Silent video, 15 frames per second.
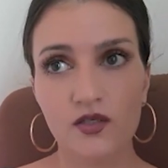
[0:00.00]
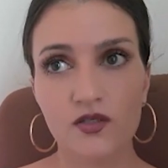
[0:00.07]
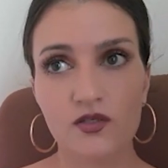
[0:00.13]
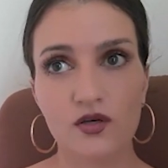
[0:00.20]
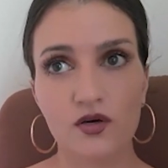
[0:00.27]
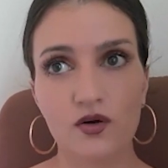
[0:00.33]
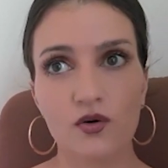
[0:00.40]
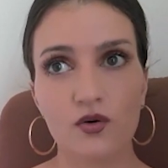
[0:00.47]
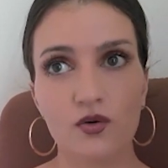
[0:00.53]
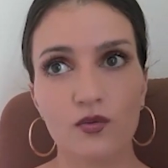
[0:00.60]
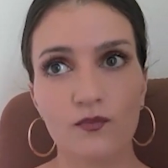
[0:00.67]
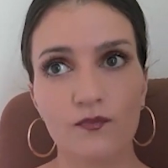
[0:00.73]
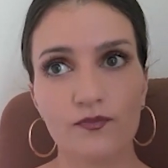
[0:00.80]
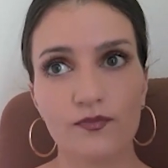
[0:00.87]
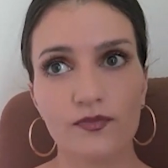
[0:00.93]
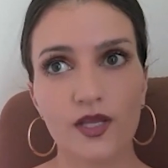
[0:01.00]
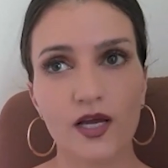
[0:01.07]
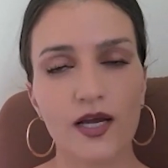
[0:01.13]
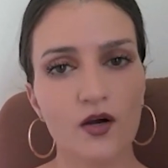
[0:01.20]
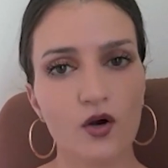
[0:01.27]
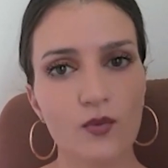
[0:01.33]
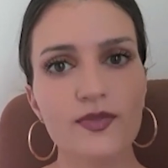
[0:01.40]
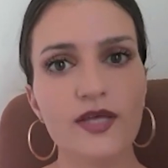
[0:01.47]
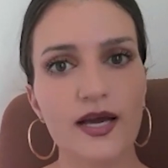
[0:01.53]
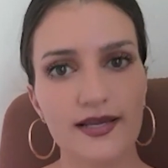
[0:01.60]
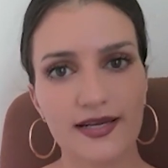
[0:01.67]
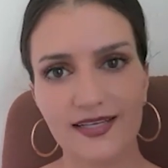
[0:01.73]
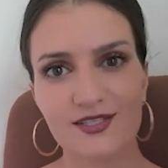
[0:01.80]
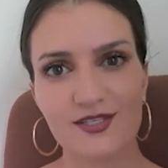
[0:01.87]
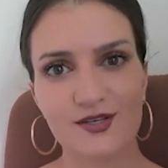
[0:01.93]
So I hope
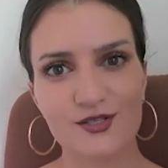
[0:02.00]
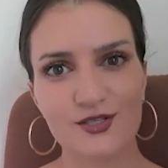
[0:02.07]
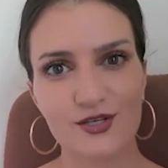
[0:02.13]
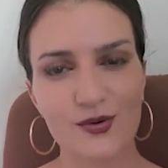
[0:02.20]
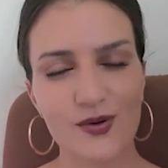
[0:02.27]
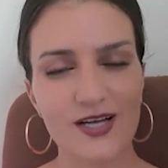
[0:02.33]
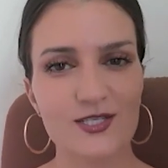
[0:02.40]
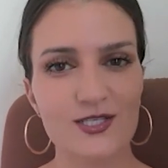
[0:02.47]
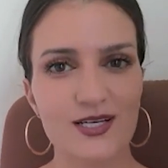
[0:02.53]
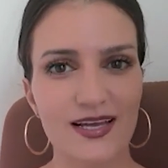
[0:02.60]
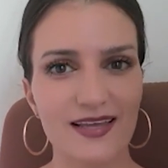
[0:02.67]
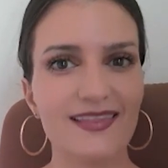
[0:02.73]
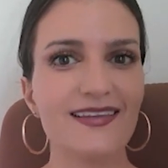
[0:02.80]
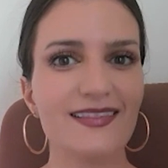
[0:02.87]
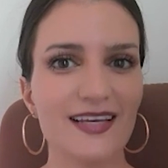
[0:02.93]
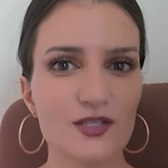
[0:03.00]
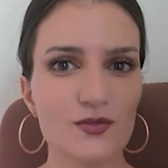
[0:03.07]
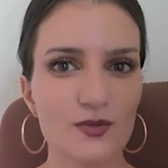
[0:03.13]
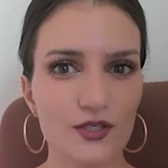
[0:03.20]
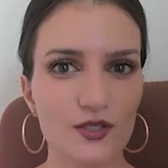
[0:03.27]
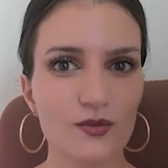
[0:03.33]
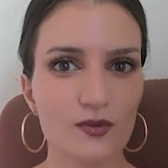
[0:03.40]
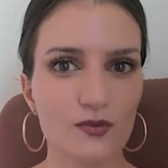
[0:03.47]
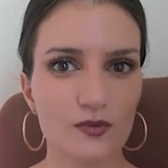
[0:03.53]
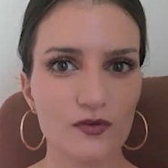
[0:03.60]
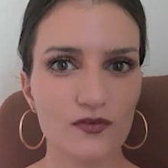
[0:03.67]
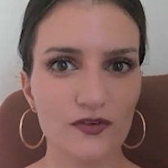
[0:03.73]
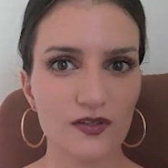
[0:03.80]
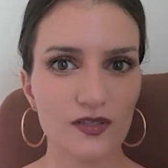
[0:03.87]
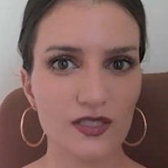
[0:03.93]
that answers your question. I think that's what you were
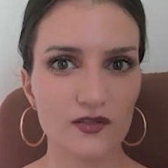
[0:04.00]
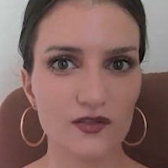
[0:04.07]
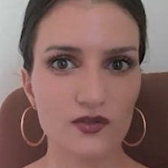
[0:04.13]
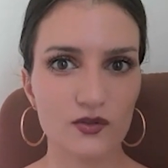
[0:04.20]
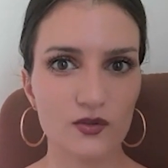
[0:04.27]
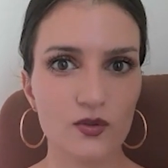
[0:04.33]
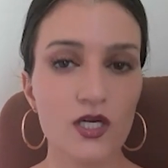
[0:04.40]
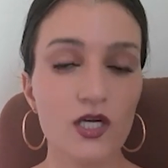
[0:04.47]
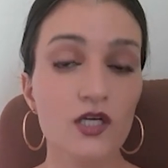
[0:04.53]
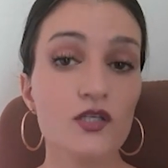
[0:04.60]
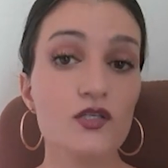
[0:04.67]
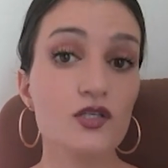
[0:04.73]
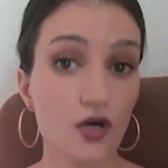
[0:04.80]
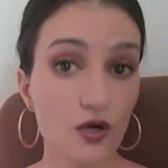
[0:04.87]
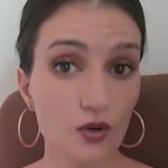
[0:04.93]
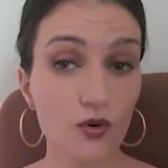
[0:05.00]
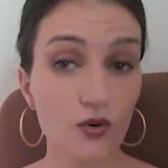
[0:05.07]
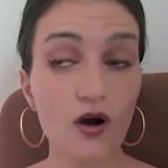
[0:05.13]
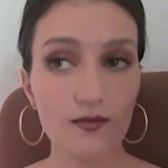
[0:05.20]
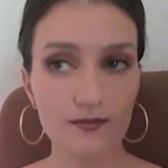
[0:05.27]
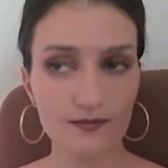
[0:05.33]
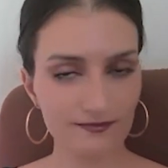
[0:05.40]
referring to. So